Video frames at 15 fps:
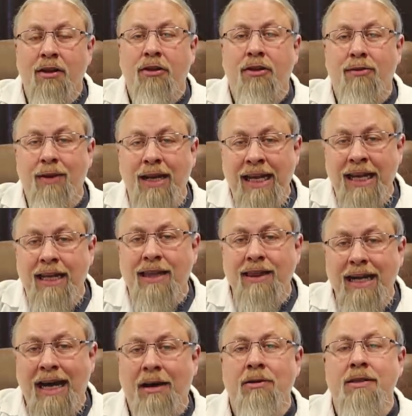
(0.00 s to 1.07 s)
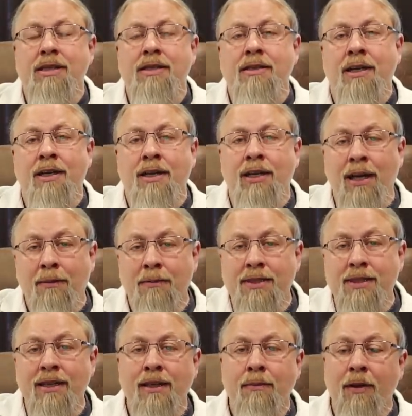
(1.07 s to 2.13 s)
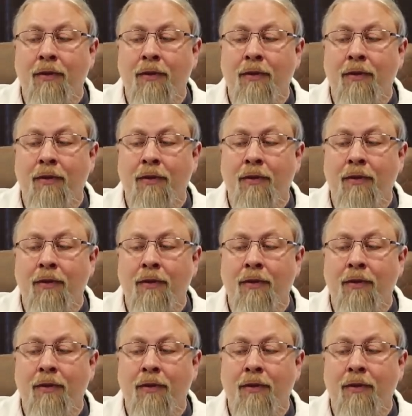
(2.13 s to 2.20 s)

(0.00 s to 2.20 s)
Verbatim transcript: three thousand times